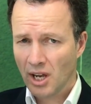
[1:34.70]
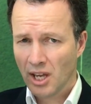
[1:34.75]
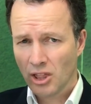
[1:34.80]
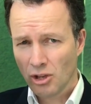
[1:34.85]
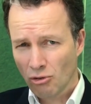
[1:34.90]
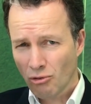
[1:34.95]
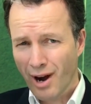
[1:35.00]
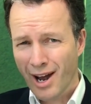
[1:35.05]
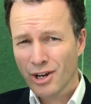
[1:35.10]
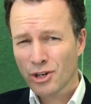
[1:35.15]
And
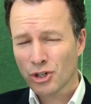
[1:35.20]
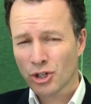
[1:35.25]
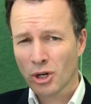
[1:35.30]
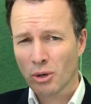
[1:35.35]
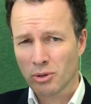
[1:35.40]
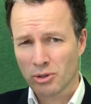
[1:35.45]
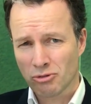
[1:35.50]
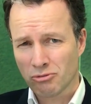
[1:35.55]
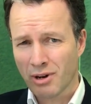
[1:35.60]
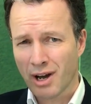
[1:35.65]
the
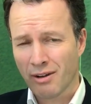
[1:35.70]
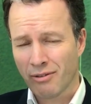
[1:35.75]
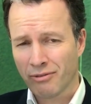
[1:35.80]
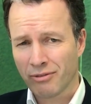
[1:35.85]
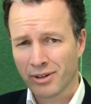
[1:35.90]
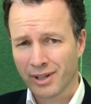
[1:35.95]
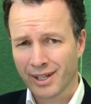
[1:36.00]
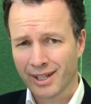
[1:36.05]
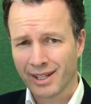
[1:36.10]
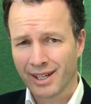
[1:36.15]
ratio is
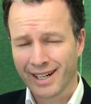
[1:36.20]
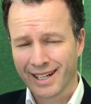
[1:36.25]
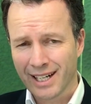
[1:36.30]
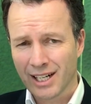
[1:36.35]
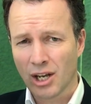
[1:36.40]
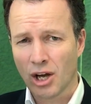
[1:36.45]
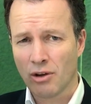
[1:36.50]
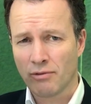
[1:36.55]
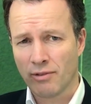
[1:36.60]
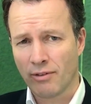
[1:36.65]
roughly a
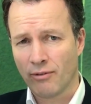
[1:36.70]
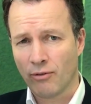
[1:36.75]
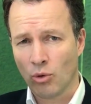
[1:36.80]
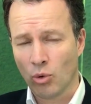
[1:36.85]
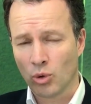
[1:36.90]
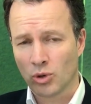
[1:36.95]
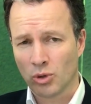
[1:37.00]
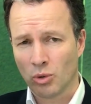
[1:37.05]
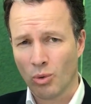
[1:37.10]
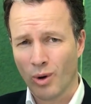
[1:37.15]
little over
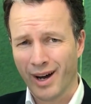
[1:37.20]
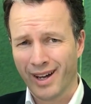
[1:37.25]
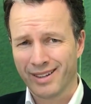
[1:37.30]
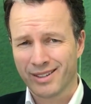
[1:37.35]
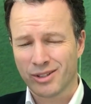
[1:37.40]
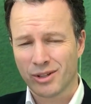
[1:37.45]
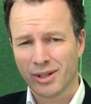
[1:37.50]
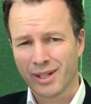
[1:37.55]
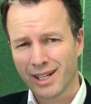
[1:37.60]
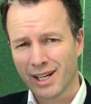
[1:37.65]
4-1.
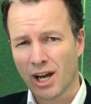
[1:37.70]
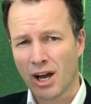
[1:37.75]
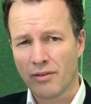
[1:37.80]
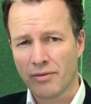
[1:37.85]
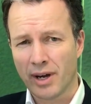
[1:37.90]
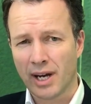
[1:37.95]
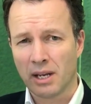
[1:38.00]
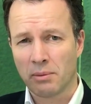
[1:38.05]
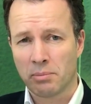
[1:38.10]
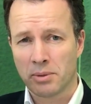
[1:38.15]
So a little
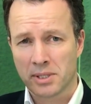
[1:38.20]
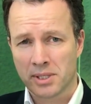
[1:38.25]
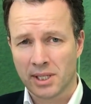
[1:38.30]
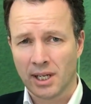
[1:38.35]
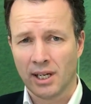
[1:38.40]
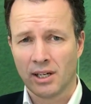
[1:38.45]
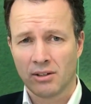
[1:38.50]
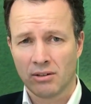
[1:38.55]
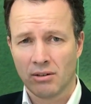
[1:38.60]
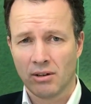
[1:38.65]
over
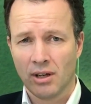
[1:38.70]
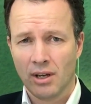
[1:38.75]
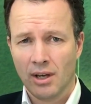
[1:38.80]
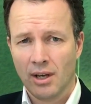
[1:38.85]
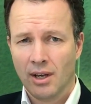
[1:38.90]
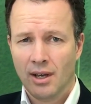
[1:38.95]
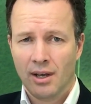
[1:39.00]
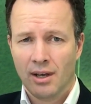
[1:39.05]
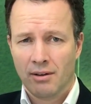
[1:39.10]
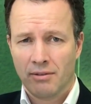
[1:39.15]
80% of
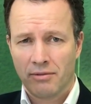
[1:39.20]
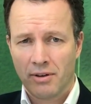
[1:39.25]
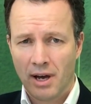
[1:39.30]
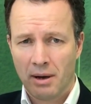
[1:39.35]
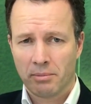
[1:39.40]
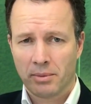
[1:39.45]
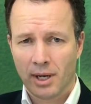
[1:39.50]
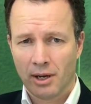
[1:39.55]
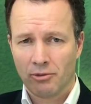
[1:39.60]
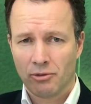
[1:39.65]

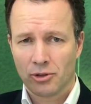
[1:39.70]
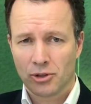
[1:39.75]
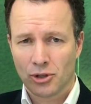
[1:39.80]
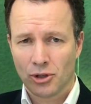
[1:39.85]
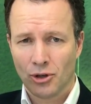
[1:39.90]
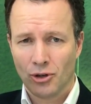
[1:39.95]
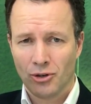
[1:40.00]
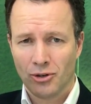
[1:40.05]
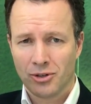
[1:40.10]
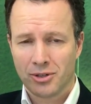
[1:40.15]
farm gate
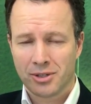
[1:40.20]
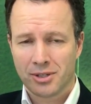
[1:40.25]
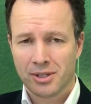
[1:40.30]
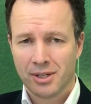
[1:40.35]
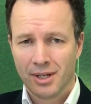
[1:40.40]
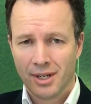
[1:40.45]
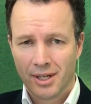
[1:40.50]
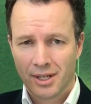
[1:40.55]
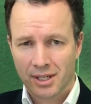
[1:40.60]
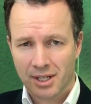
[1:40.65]

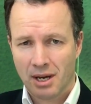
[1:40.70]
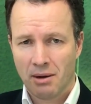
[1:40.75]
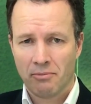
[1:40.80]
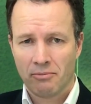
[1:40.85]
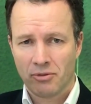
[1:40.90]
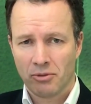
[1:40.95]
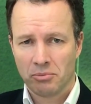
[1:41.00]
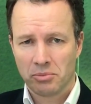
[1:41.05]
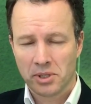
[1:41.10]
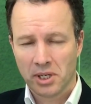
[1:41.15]
returns come
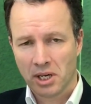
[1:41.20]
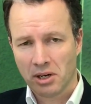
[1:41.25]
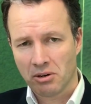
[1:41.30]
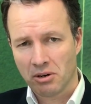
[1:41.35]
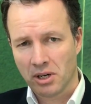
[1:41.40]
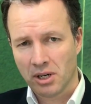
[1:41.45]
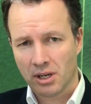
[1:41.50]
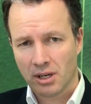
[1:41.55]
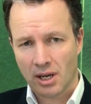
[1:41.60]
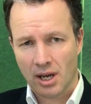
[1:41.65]
from
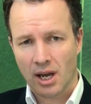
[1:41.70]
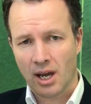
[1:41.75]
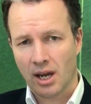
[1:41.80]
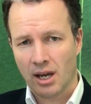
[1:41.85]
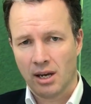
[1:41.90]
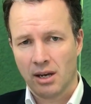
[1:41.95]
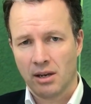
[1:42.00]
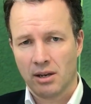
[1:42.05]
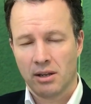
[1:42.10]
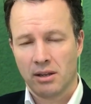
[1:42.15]
dairy
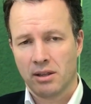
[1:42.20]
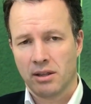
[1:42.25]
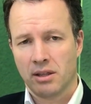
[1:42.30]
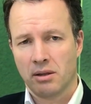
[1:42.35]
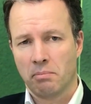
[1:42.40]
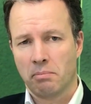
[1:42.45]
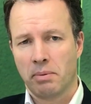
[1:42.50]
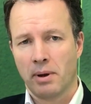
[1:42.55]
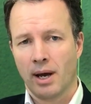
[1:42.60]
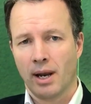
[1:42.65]
and the
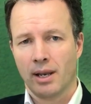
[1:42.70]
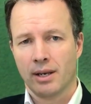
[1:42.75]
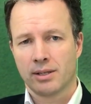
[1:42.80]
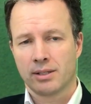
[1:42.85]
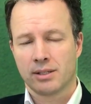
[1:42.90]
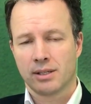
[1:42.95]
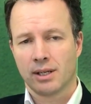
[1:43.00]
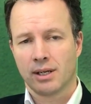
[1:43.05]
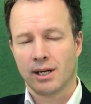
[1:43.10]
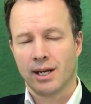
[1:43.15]

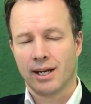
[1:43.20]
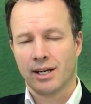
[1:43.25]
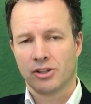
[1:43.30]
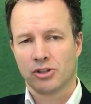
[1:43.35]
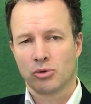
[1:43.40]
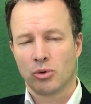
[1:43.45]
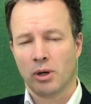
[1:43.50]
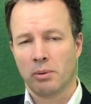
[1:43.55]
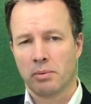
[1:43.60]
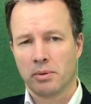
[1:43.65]
balance a little under
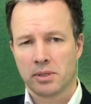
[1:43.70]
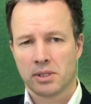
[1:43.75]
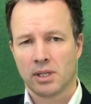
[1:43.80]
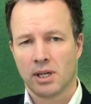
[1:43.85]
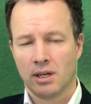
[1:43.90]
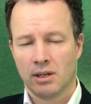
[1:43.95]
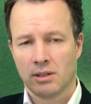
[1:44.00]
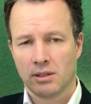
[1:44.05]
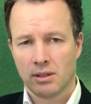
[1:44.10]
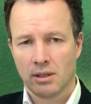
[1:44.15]

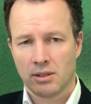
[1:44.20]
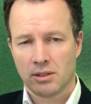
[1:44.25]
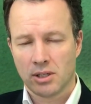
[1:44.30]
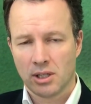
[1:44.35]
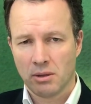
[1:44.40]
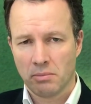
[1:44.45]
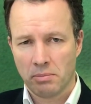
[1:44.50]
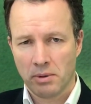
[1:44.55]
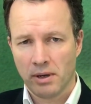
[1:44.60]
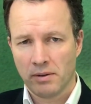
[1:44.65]
20% to
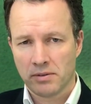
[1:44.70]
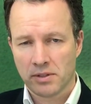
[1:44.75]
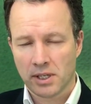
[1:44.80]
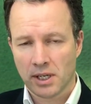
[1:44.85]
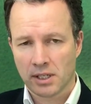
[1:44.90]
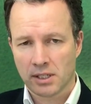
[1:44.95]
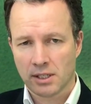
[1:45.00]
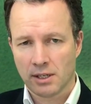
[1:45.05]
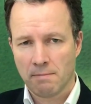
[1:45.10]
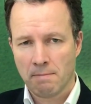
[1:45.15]
the beef
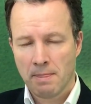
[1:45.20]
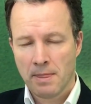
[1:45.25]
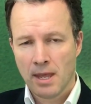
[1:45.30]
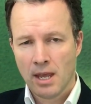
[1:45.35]
sector.